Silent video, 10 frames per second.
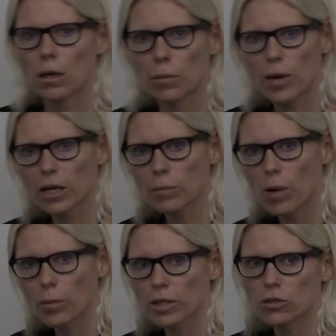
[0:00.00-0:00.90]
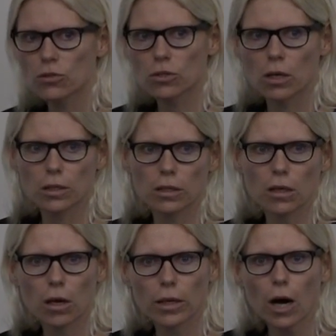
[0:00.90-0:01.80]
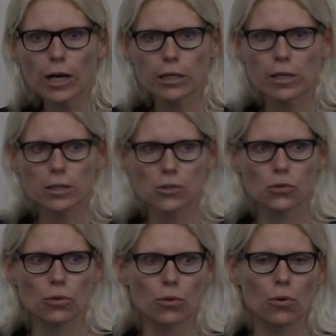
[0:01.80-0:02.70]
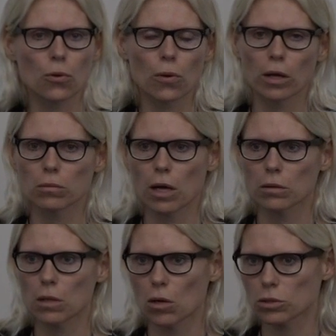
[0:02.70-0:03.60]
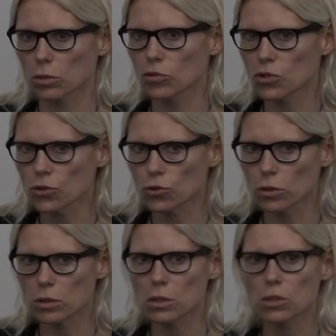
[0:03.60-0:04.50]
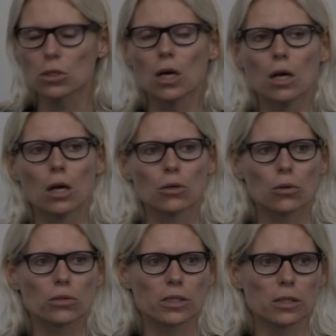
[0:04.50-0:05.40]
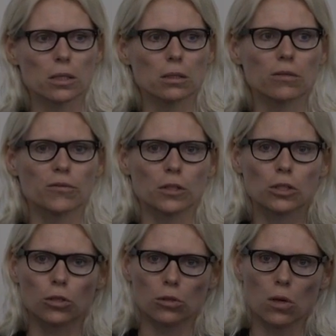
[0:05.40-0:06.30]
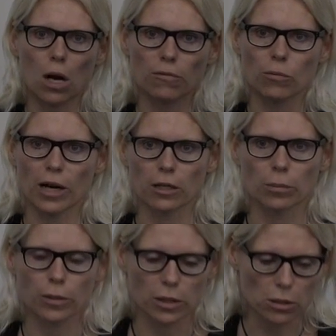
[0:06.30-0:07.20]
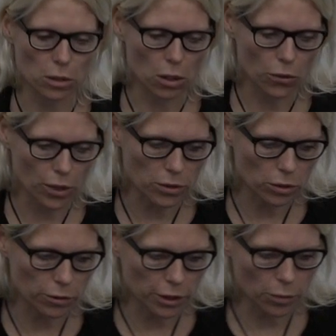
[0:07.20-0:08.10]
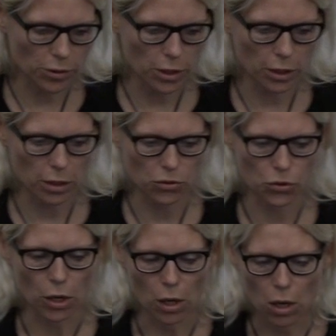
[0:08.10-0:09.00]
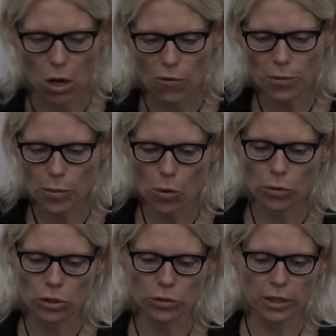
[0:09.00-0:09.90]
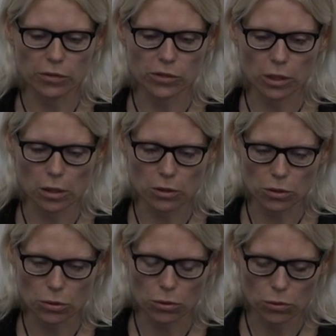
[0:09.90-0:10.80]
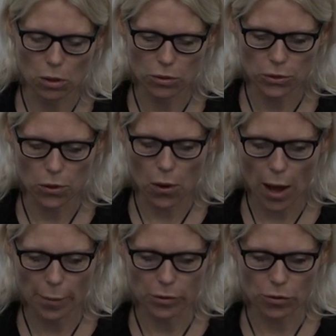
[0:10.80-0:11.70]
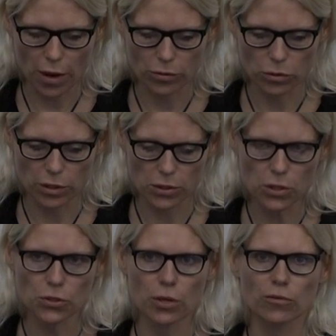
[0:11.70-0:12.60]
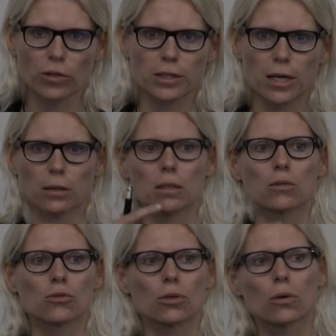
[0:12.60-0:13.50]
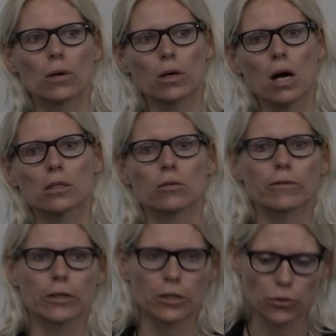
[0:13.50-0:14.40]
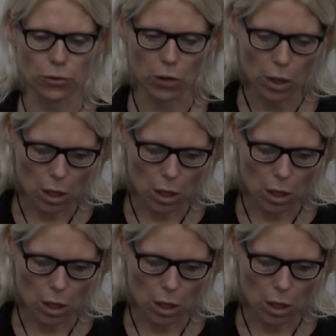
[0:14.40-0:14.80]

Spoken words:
make a population study on artists and also musicians, you will see the figure go up remarkably. So there's a greater percentage of people with creative skills who also happen to have synesthesia. Of course, that doesn't show a causal relation,